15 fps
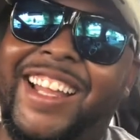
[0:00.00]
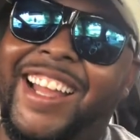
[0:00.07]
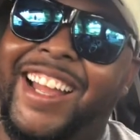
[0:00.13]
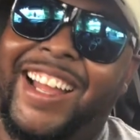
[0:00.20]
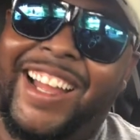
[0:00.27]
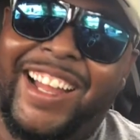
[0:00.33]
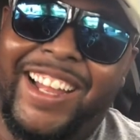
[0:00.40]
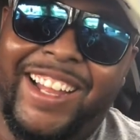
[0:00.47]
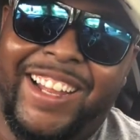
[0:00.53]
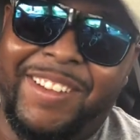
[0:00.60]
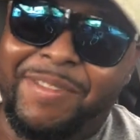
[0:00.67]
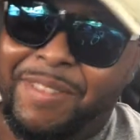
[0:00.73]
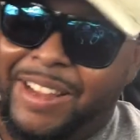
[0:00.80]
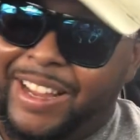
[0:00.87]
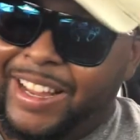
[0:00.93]
Oh,
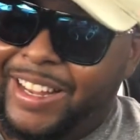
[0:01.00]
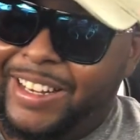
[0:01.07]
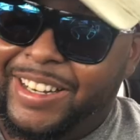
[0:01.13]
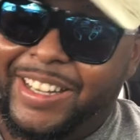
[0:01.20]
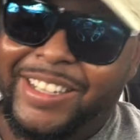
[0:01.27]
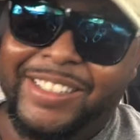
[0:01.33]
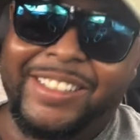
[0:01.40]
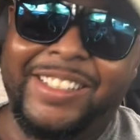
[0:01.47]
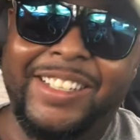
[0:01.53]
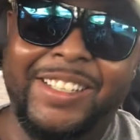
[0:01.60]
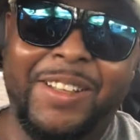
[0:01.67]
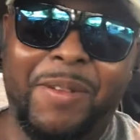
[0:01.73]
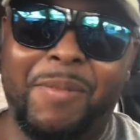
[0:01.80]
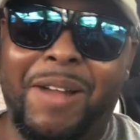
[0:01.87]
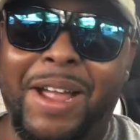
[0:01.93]
man.
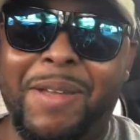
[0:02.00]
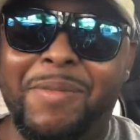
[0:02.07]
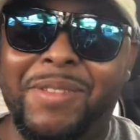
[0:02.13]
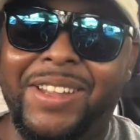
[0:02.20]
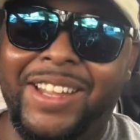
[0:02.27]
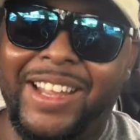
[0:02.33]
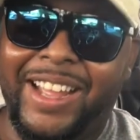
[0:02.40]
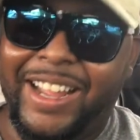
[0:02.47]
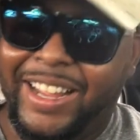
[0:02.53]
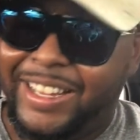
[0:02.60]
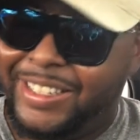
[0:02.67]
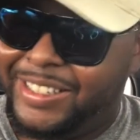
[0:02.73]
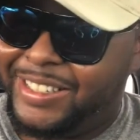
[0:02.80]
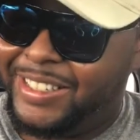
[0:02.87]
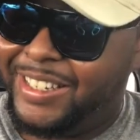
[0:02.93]
Don't mind me,
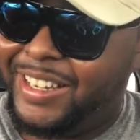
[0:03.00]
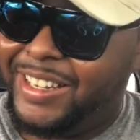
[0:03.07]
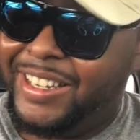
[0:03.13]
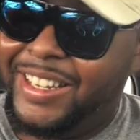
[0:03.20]
guys.